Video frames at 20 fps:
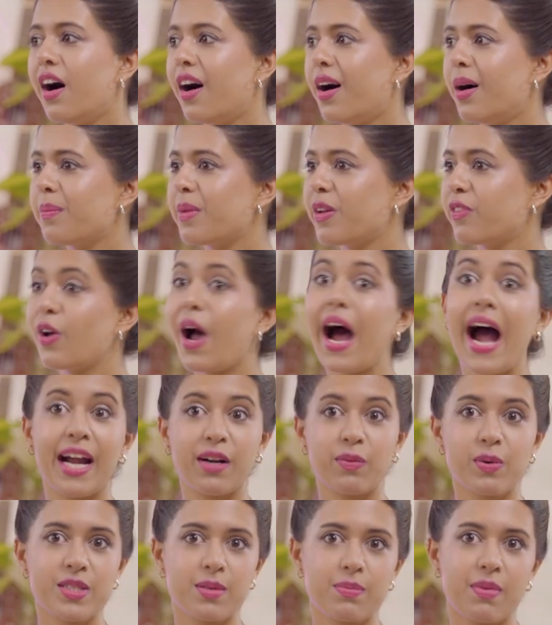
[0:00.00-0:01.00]
Um, if your
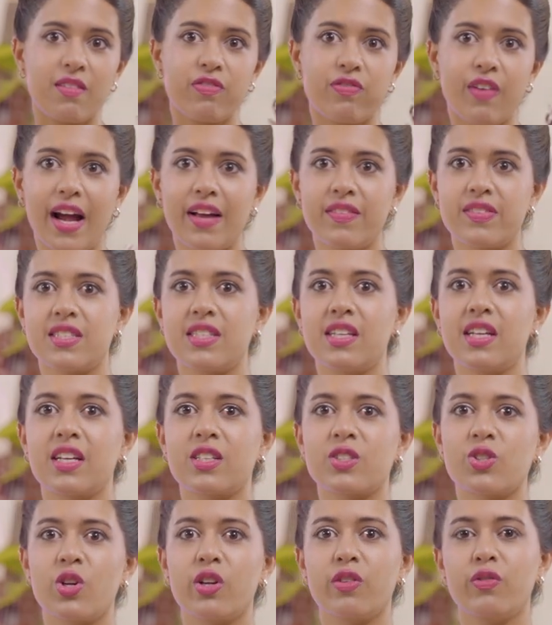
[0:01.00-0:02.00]
height was above five
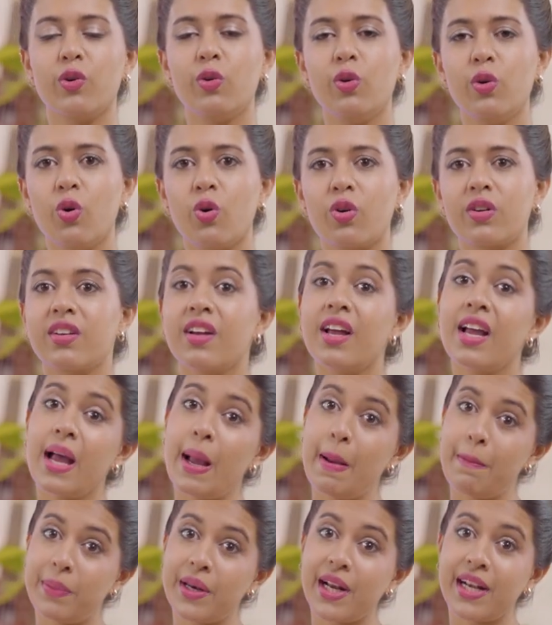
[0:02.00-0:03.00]
six, or if you looked
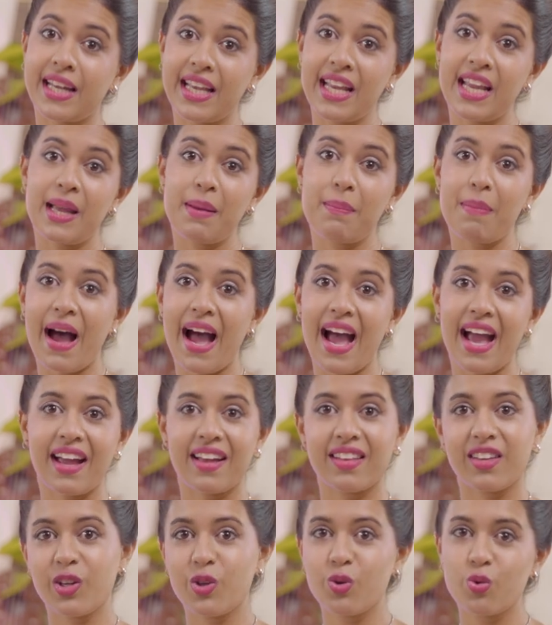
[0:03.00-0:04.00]
pretty
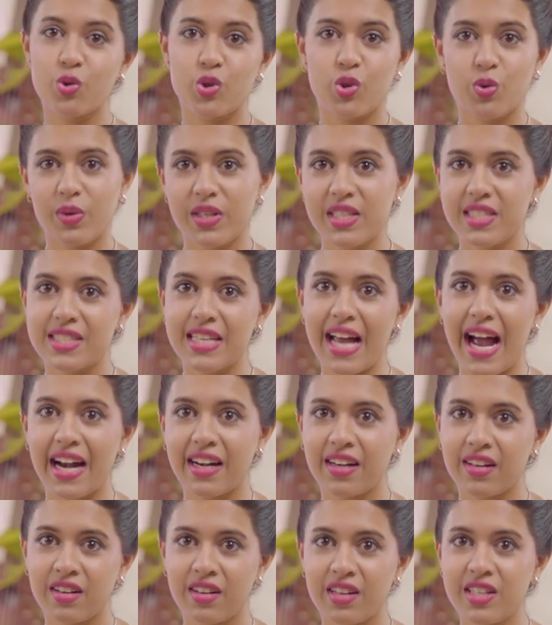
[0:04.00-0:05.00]
by the usual
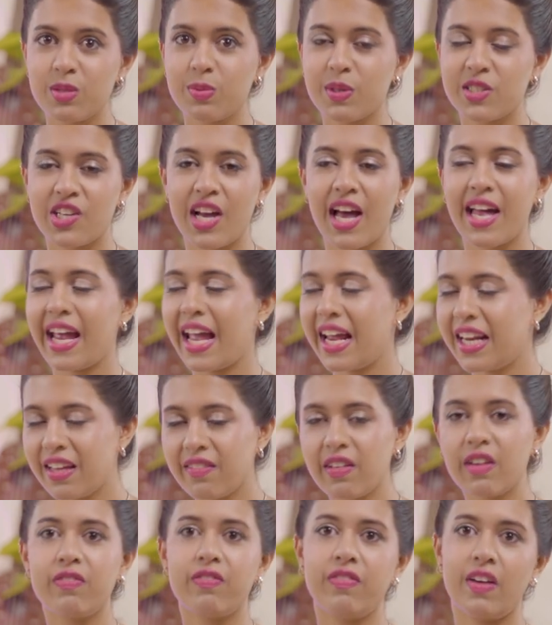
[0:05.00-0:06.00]
standards, which are
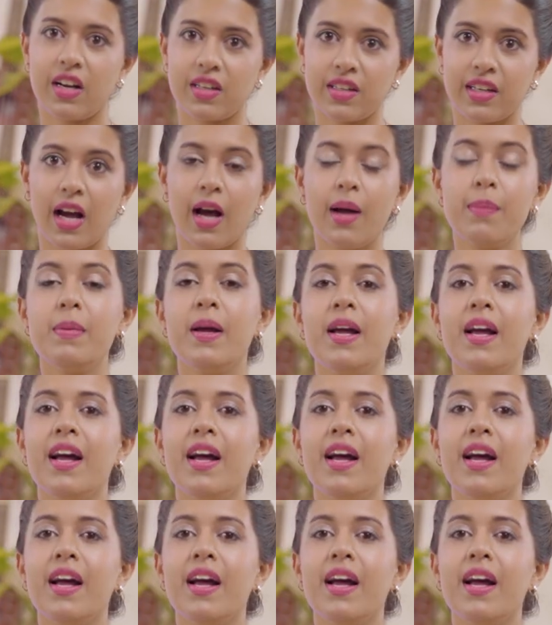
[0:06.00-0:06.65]
anyway fucked up,